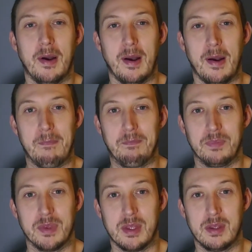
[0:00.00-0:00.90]

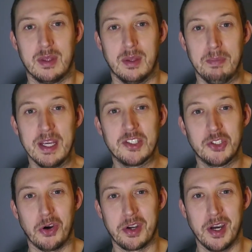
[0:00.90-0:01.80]
The big
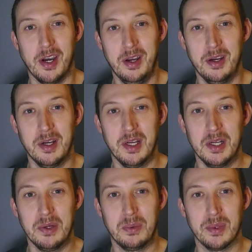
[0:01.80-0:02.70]
shocker
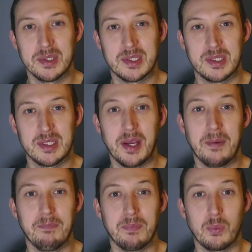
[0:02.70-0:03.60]
was
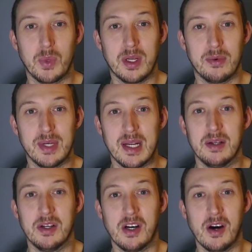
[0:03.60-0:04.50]
when I
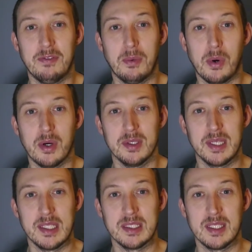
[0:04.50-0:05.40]
ran half a watt
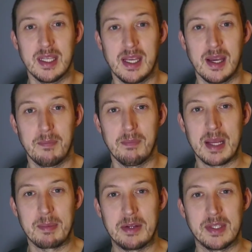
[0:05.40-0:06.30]
into the
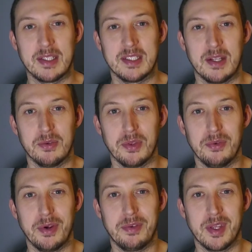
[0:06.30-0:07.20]
mag mount antenna on
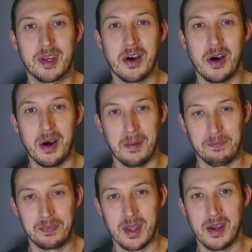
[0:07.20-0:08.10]
the roof of the car,
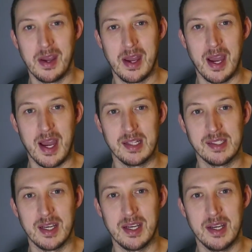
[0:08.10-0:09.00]

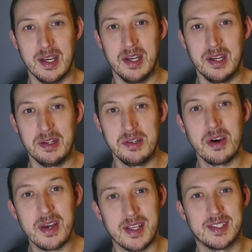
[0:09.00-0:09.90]
and
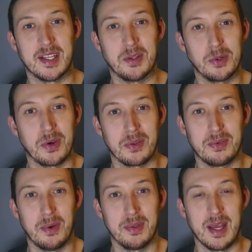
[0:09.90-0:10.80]
neither signal got
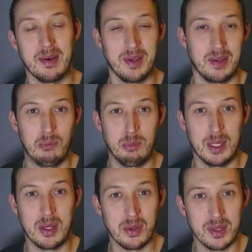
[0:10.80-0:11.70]
through on that.
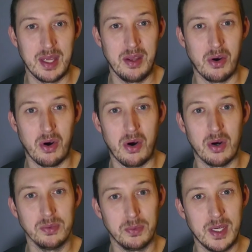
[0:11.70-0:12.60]
We got the
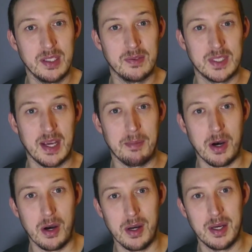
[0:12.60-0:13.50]
odd word of
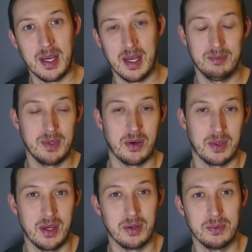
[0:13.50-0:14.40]
DMR and we
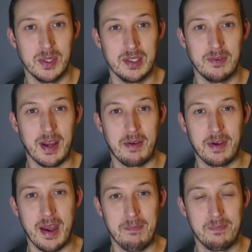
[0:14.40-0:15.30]
got the odd word of
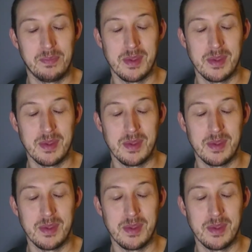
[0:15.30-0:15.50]
FM,